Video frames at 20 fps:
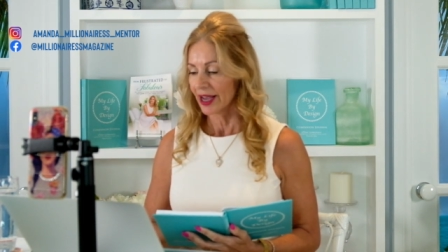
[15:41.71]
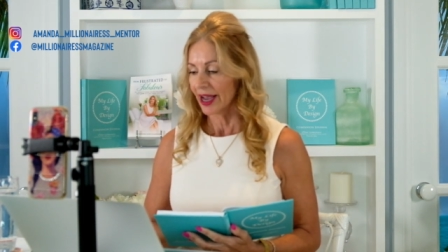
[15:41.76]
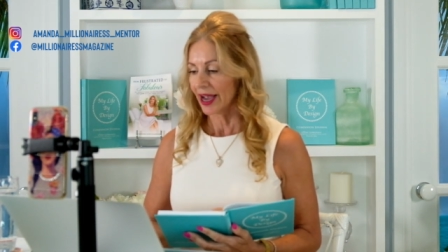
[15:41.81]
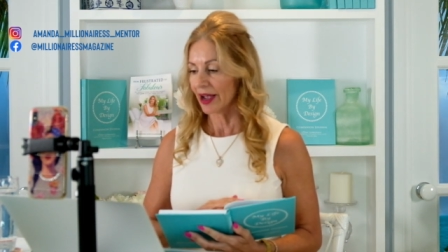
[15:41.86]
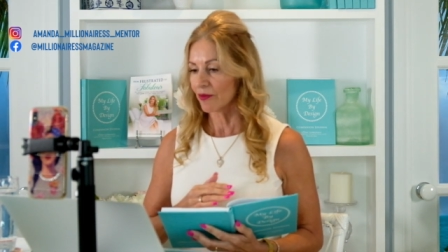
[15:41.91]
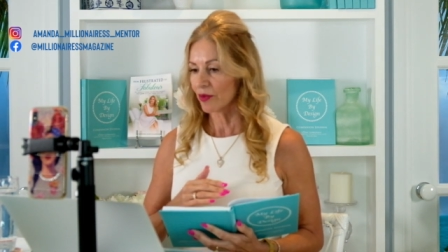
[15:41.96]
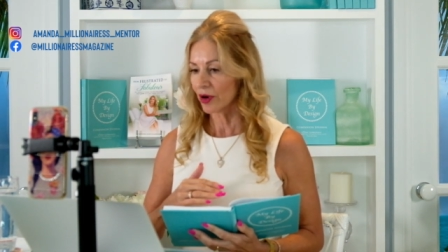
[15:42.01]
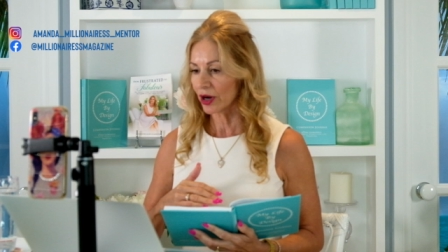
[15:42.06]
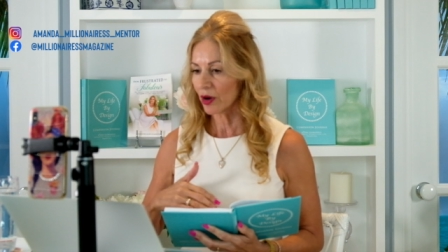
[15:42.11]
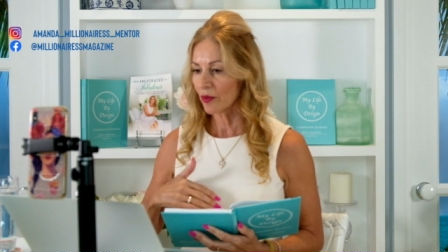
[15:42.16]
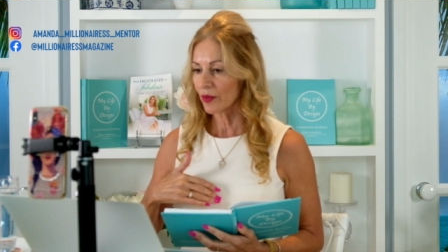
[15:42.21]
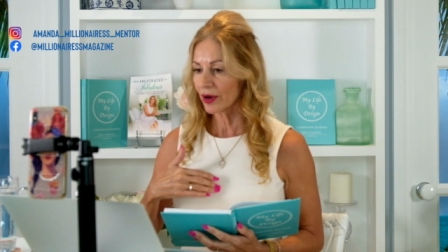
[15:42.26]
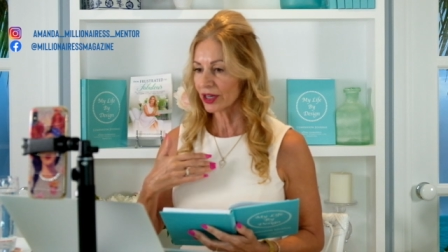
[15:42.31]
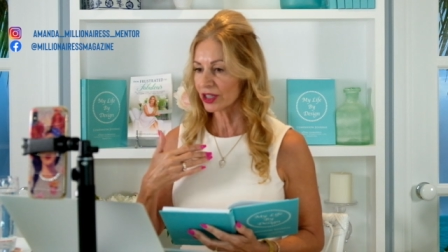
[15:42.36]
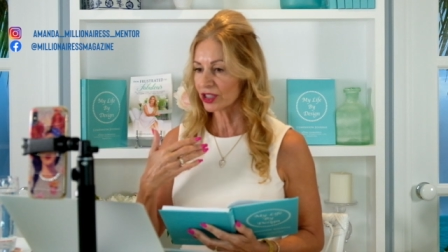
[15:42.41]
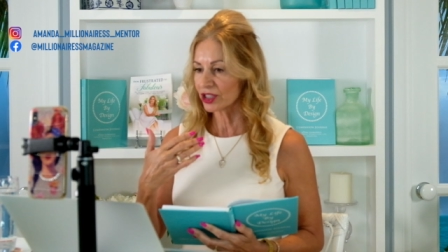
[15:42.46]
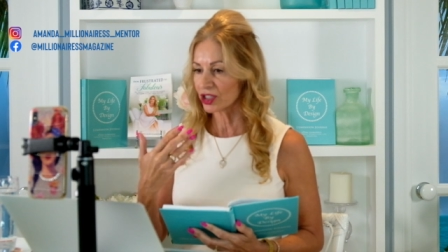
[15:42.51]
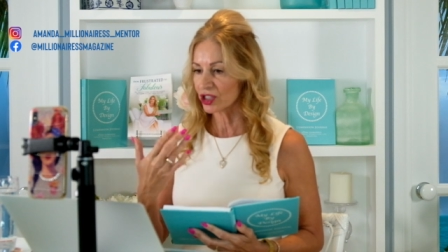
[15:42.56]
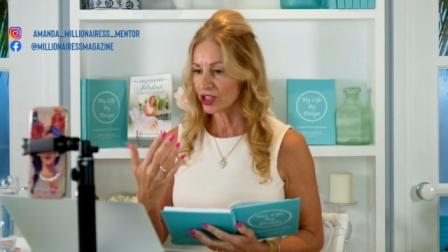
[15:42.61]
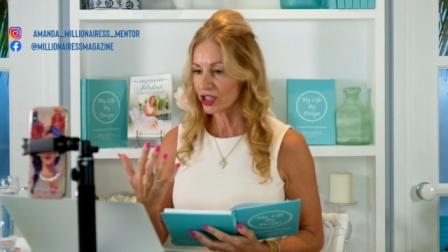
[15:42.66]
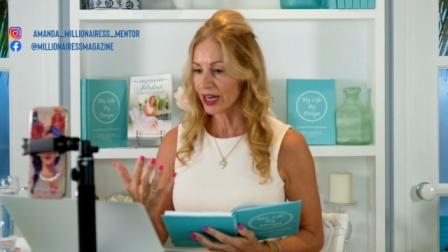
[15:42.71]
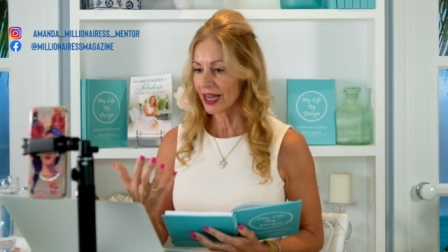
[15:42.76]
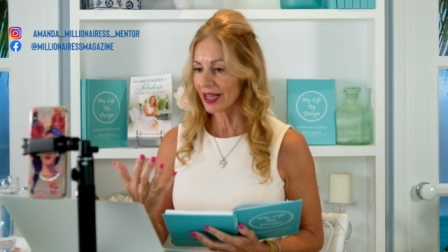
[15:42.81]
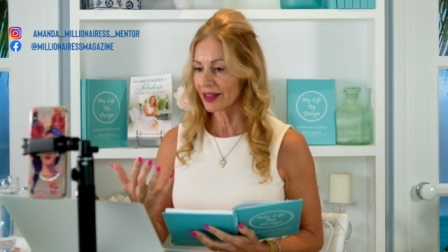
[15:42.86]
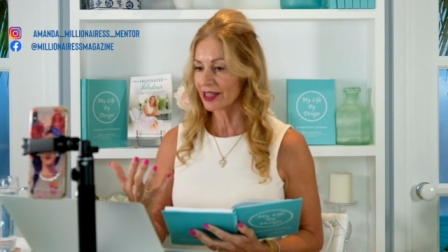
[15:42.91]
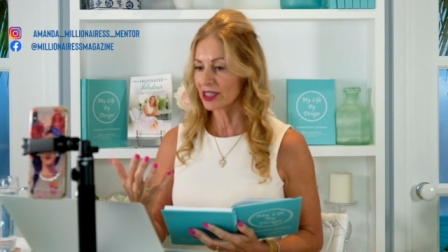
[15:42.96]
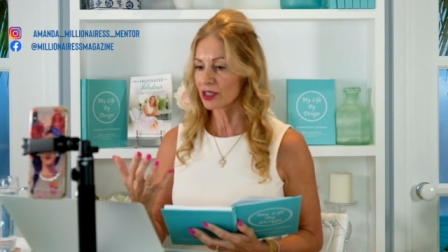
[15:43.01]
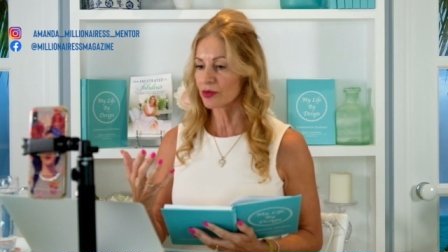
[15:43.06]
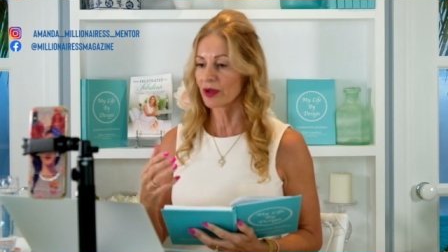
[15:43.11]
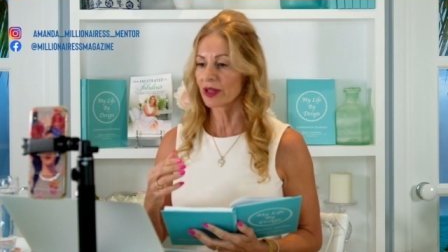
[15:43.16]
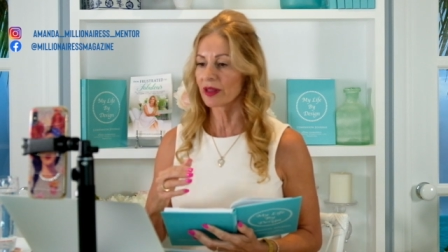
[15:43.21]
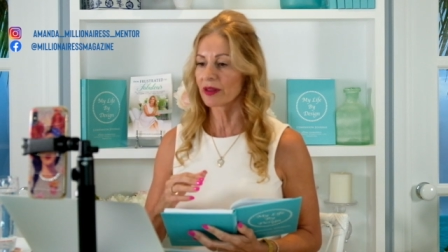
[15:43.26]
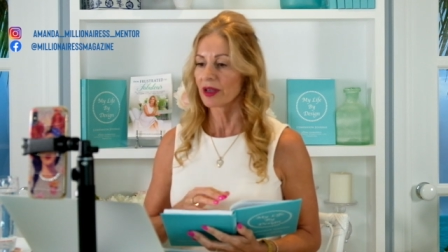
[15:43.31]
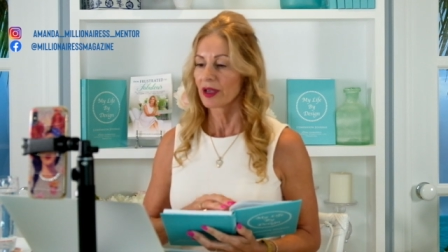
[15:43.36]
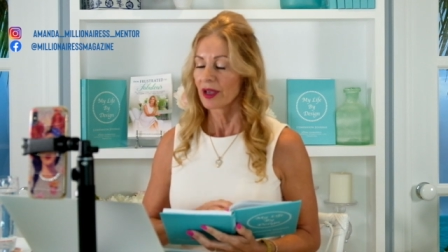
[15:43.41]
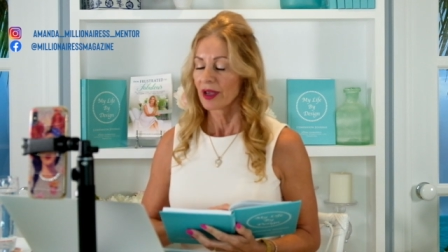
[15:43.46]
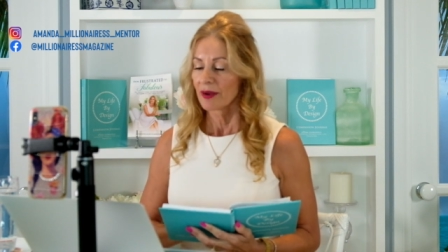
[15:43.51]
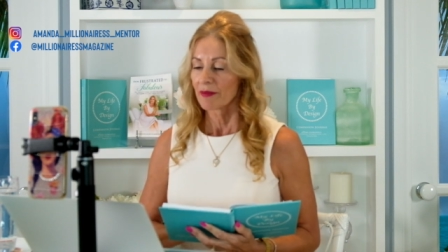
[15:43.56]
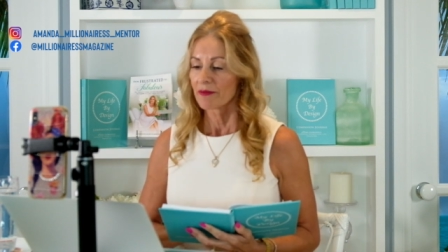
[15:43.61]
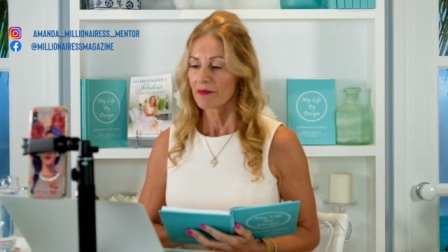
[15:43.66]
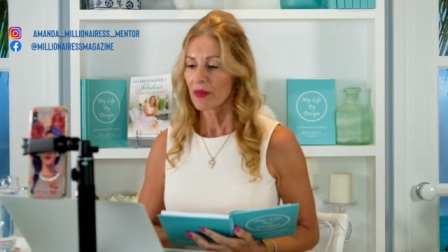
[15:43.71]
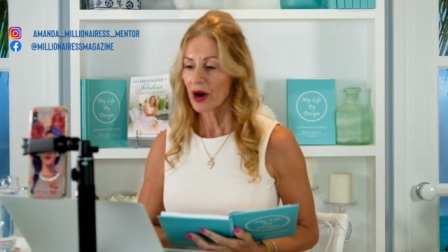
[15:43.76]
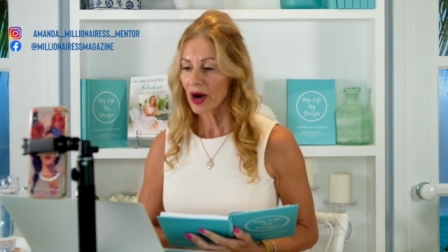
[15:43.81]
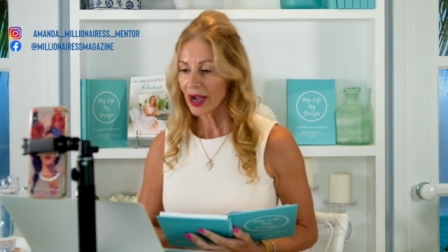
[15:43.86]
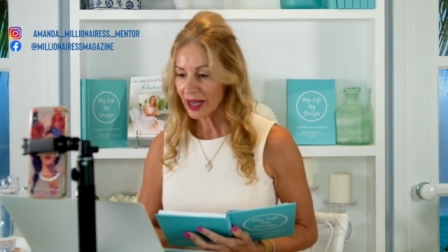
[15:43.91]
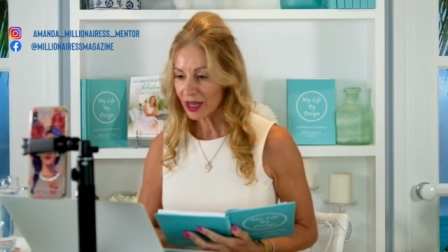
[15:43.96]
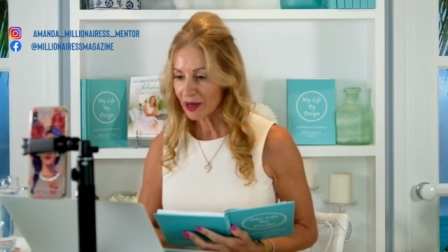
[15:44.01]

and what I wanted to share this with my